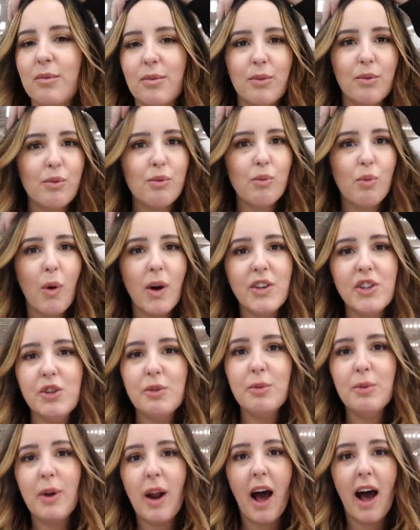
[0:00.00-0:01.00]
watching. What
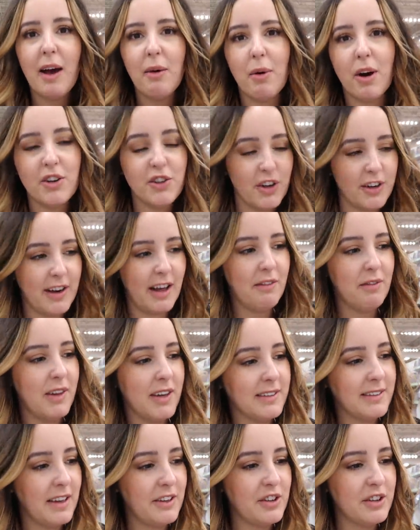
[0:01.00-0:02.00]
should I watch on
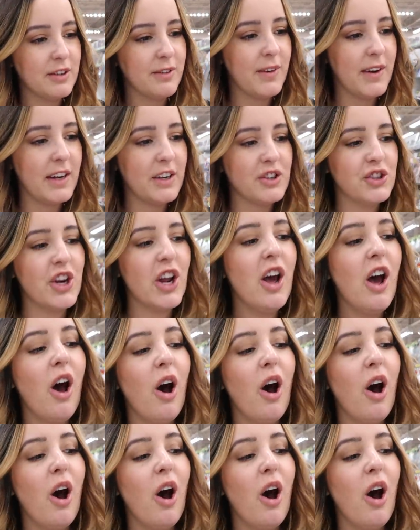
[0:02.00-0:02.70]
Netflix? I just finished